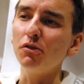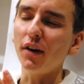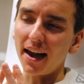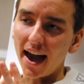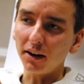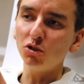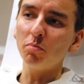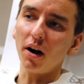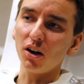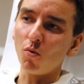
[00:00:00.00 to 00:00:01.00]
if I had to
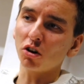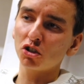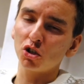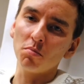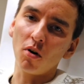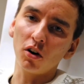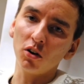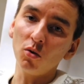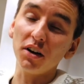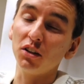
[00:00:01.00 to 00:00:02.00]
buy a watch
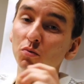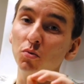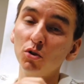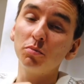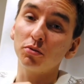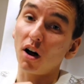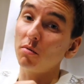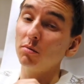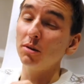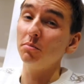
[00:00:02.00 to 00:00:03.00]
tomorrow, it would
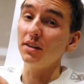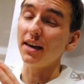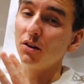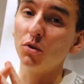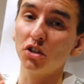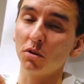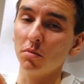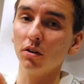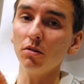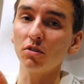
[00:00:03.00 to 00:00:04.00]
probably be a Richard
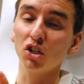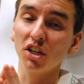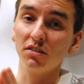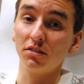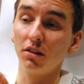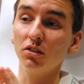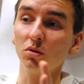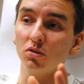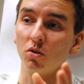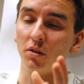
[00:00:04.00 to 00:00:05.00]
Mille because I still
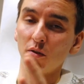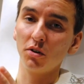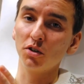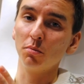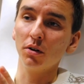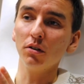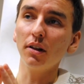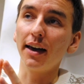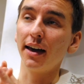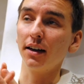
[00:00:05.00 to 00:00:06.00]
don't own a Richard
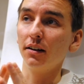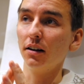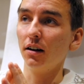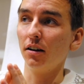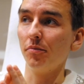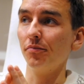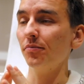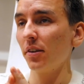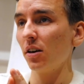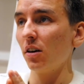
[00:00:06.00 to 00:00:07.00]
Mille, and
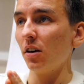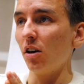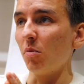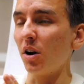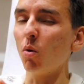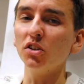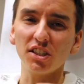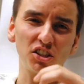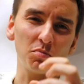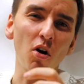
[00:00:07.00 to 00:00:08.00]
um, but I want
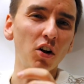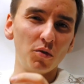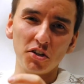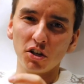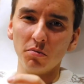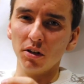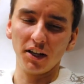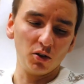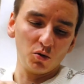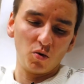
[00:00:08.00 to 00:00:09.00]
a small Richard Mille.
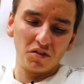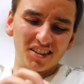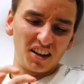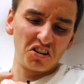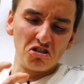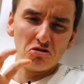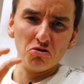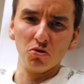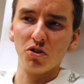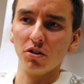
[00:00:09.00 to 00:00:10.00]
I don't want these like
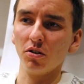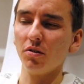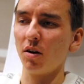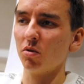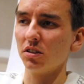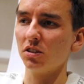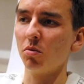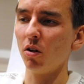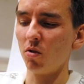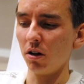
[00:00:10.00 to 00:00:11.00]
huge, you know. I want a
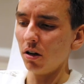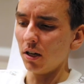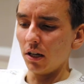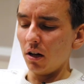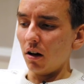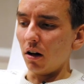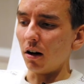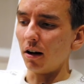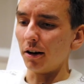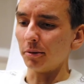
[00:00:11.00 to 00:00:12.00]
small one.
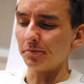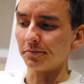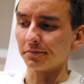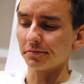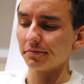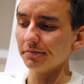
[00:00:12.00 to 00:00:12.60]
Um,